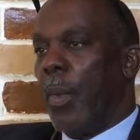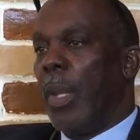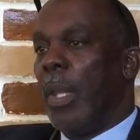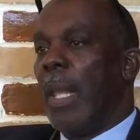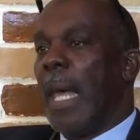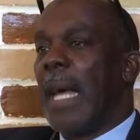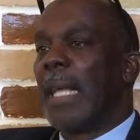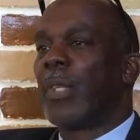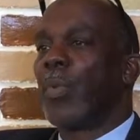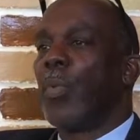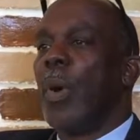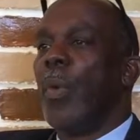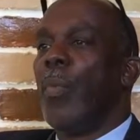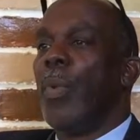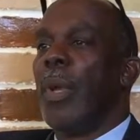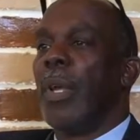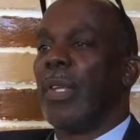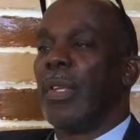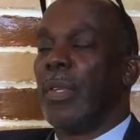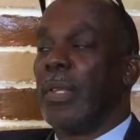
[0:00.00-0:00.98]
Well, that's
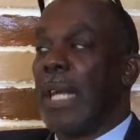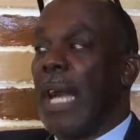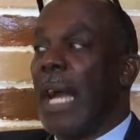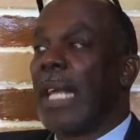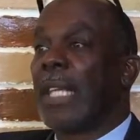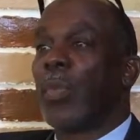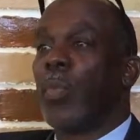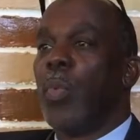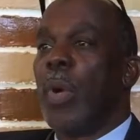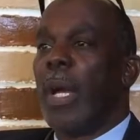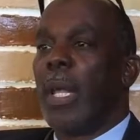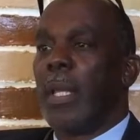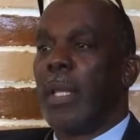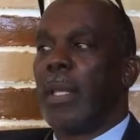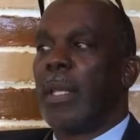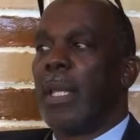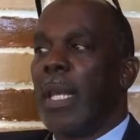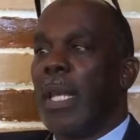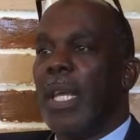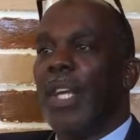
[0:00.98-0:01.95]

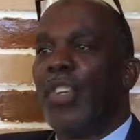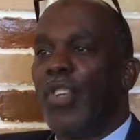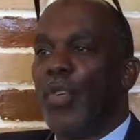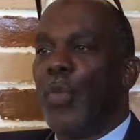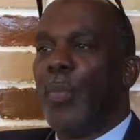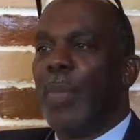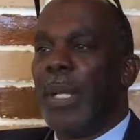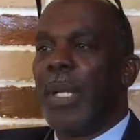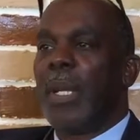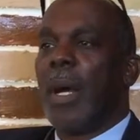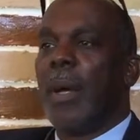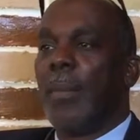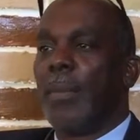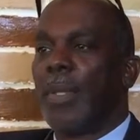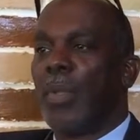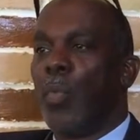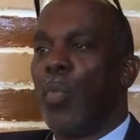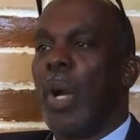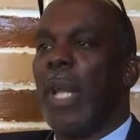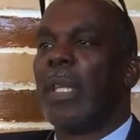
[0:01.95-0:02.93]
what the issue
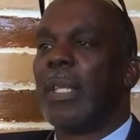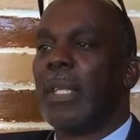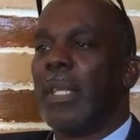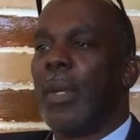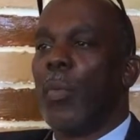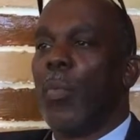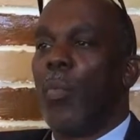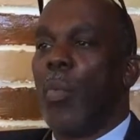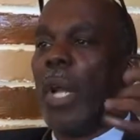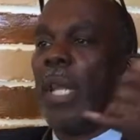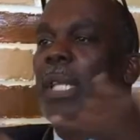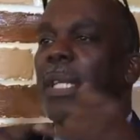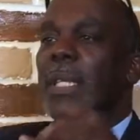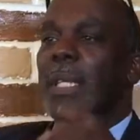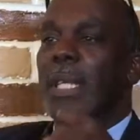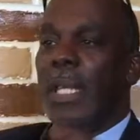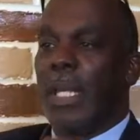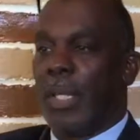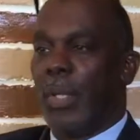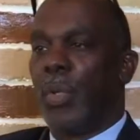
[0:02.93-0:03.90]
becomes. What is
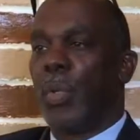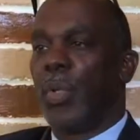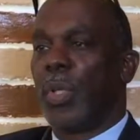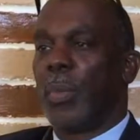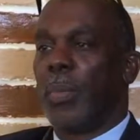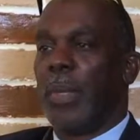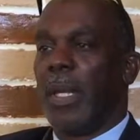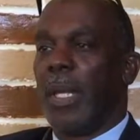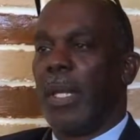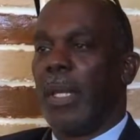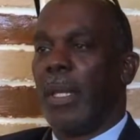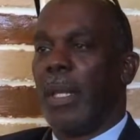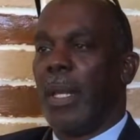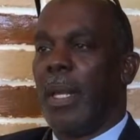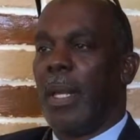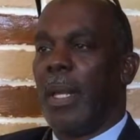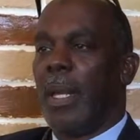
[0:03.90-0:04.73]
the inducement?